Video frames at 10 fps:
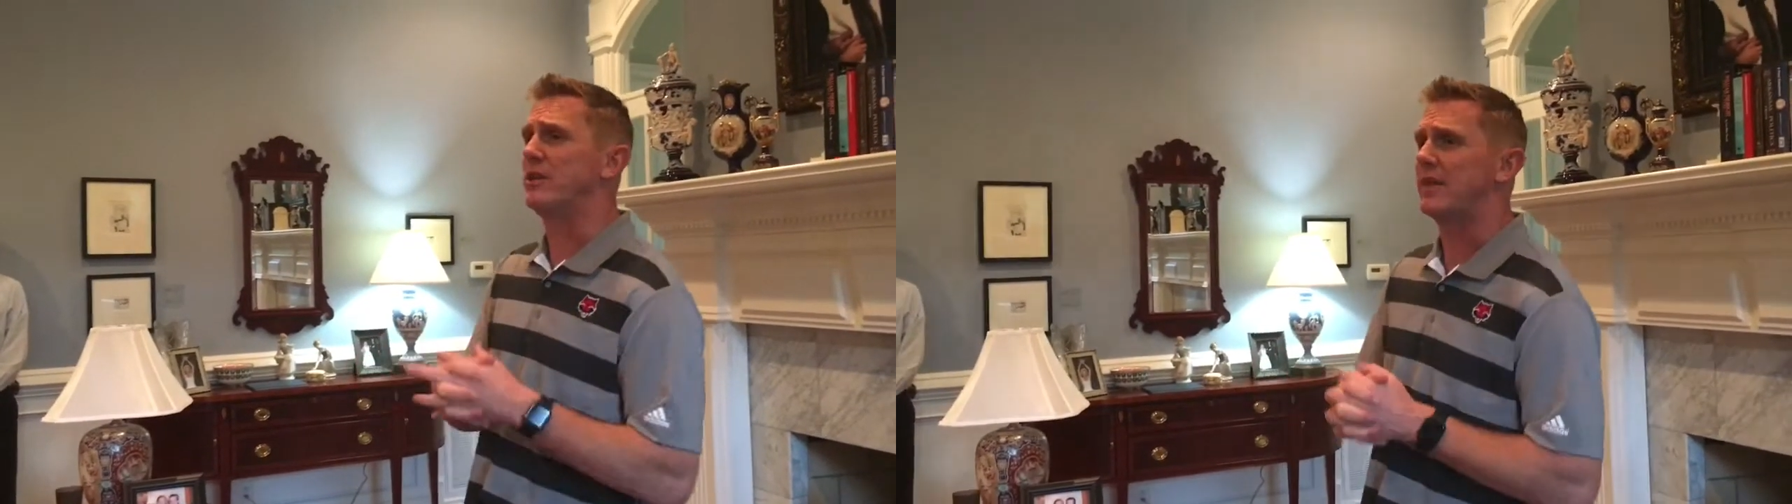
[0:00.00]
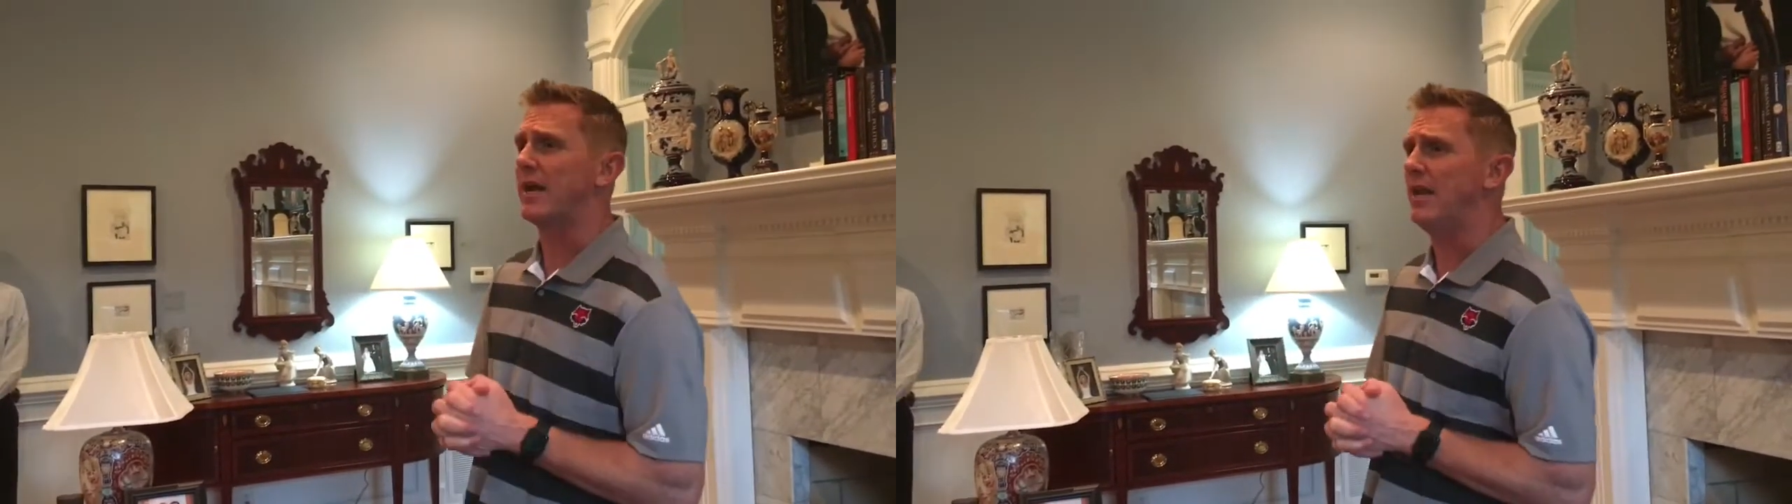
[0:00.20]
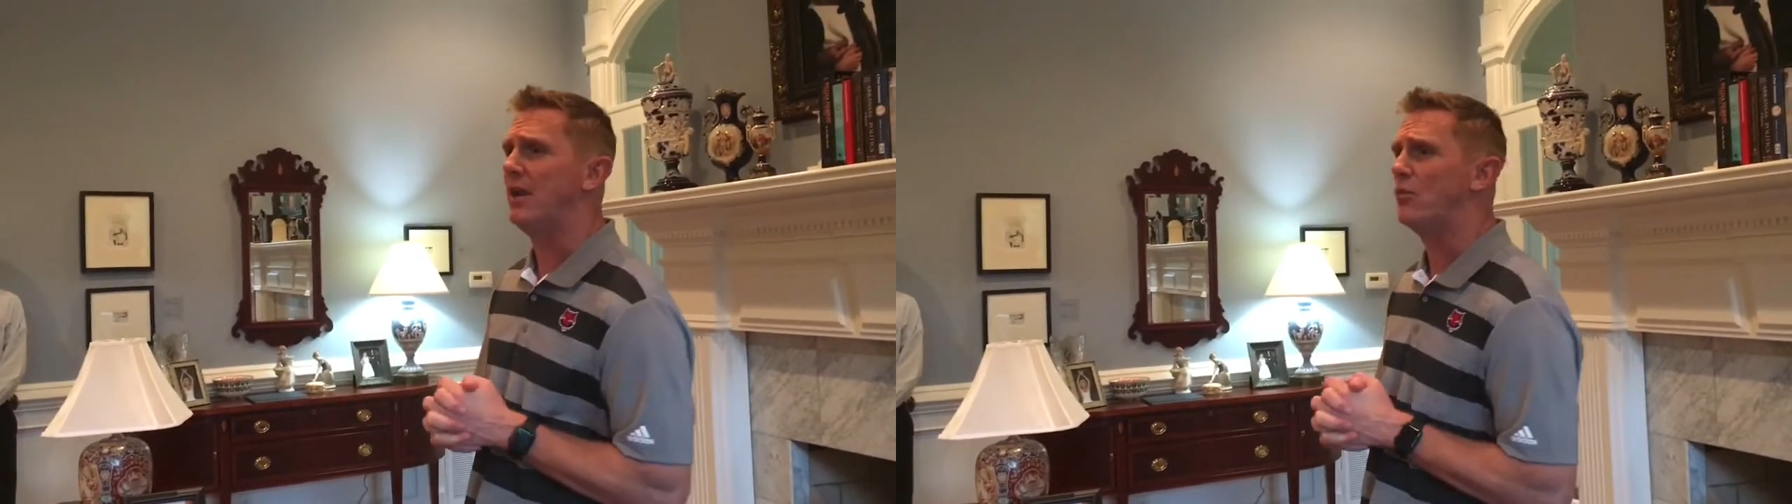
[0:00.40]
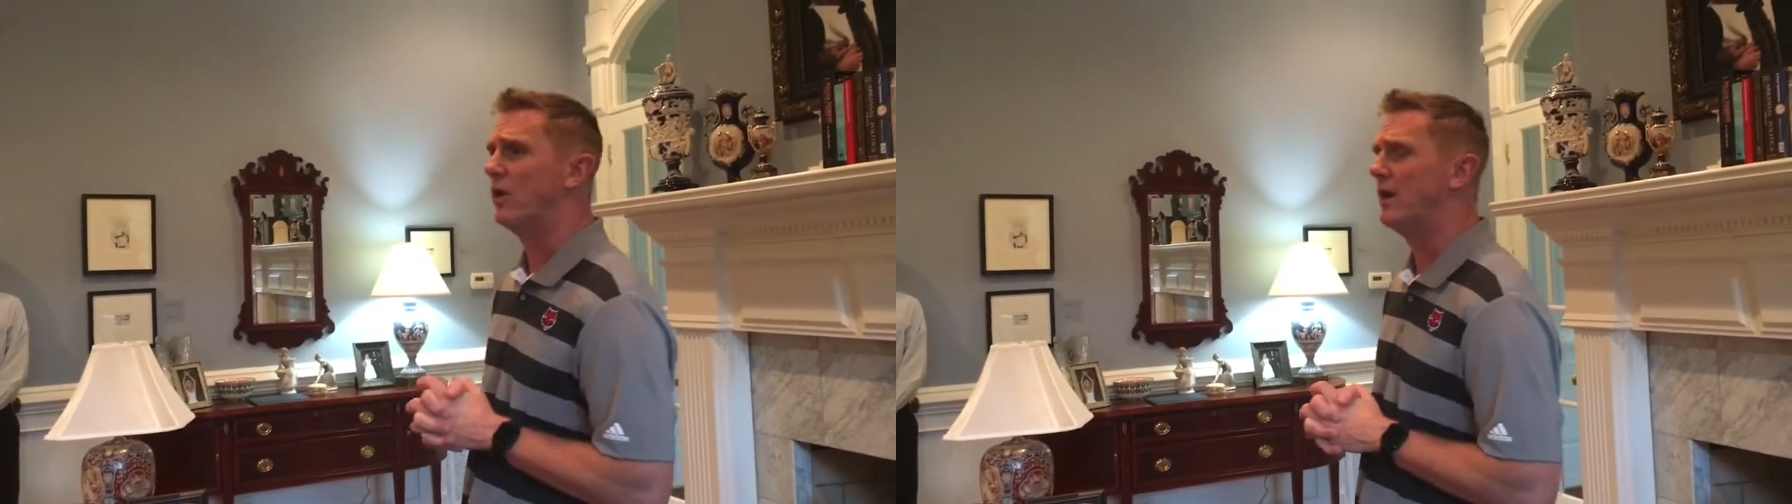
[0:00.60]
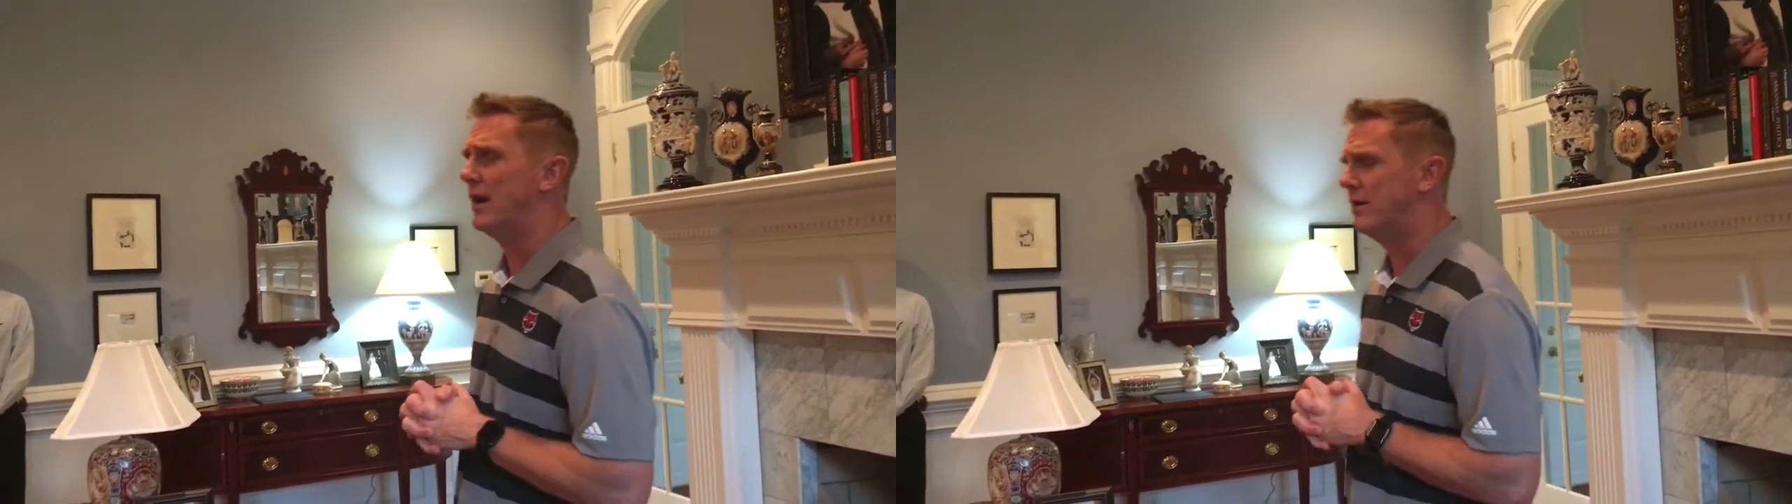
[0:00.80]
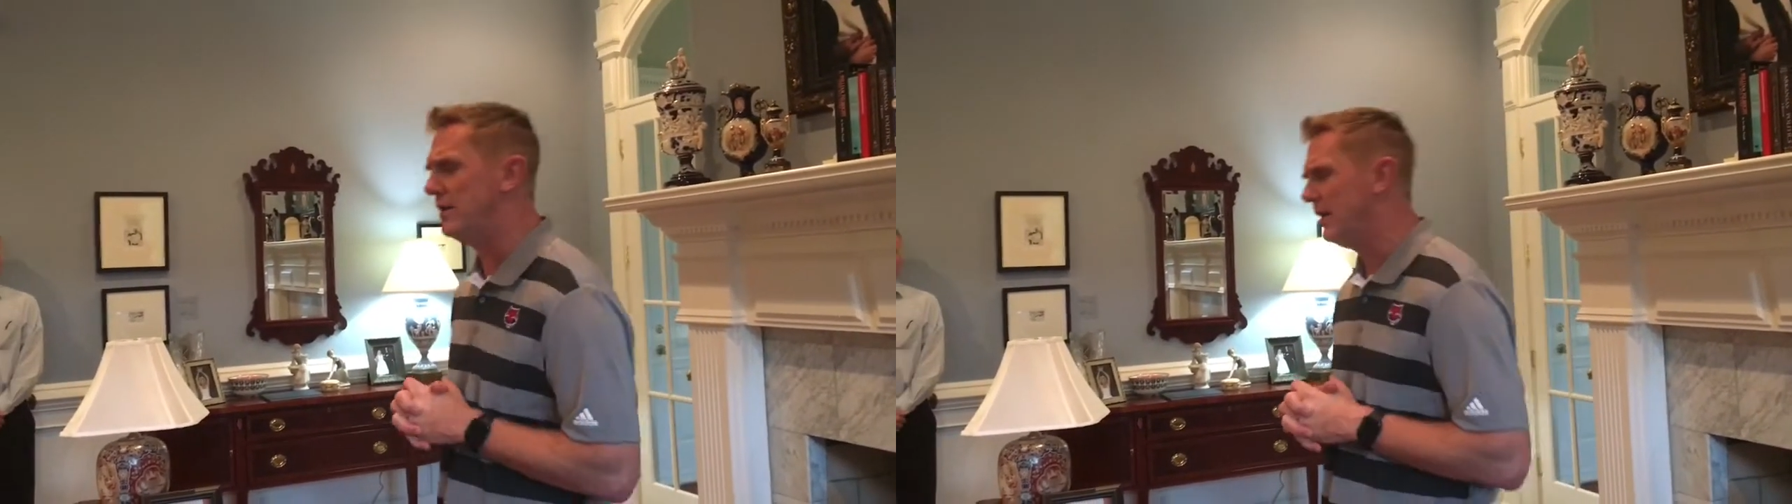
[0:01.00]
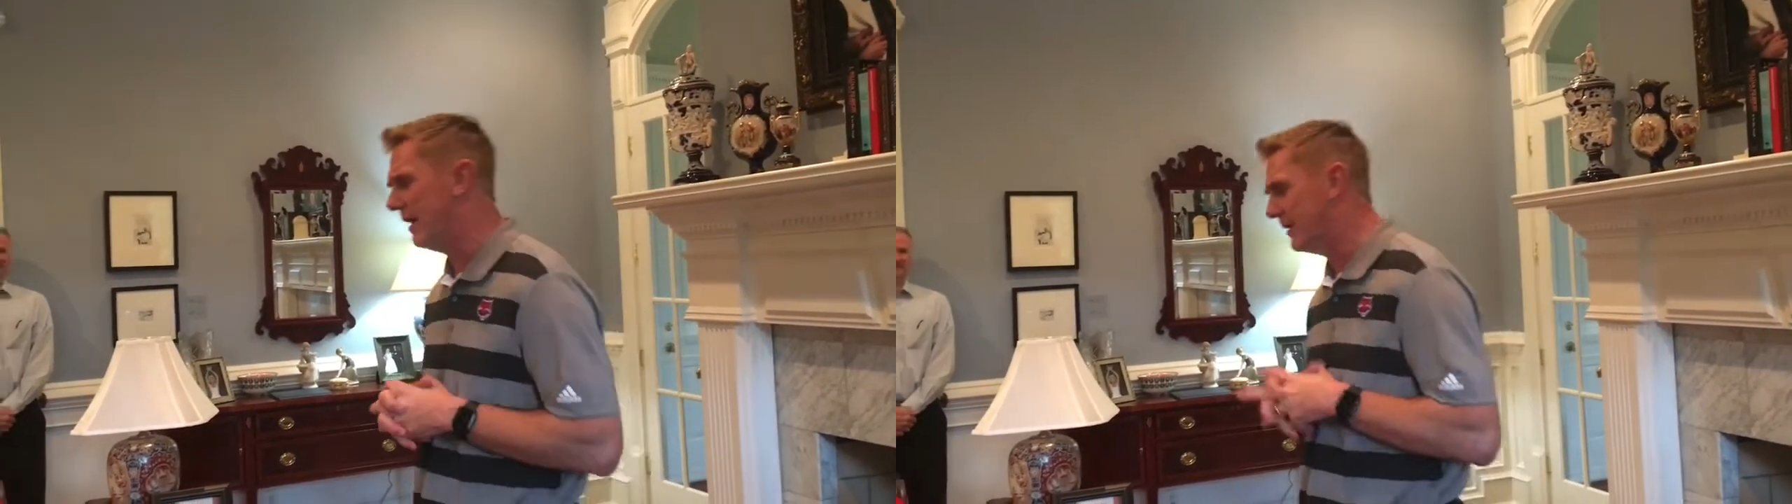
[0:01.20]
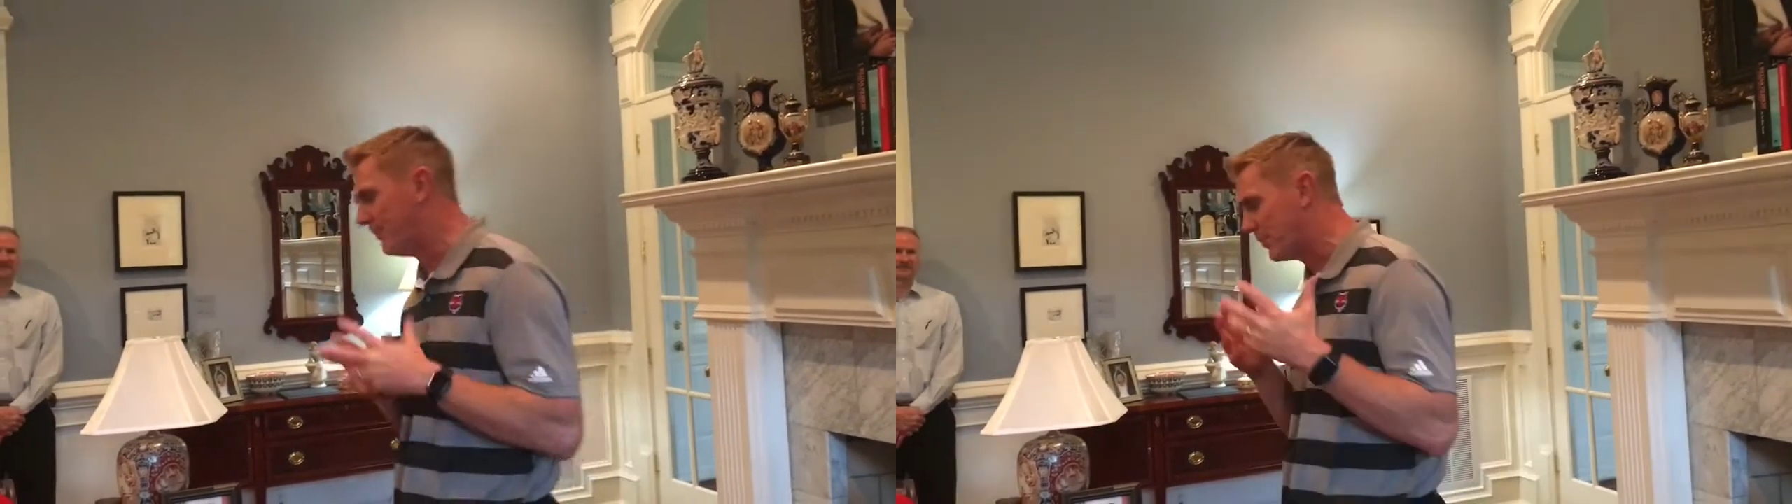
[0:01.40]
technique where uh, D,
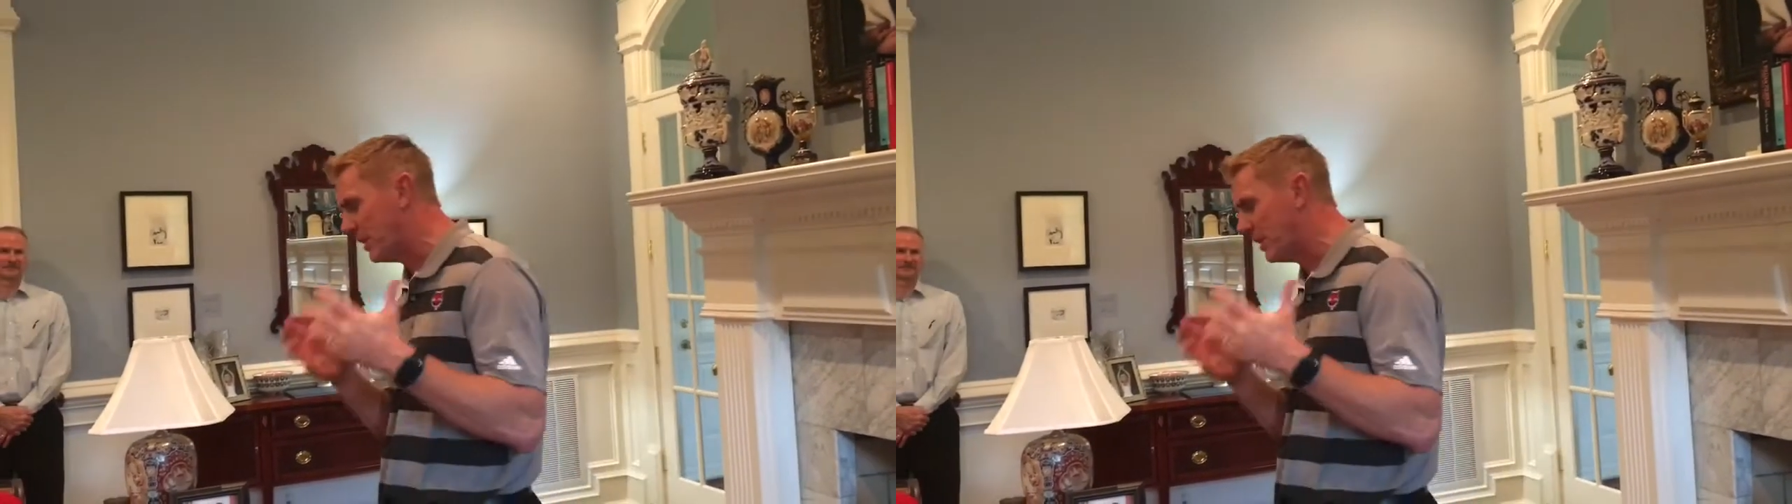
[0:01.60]
uh,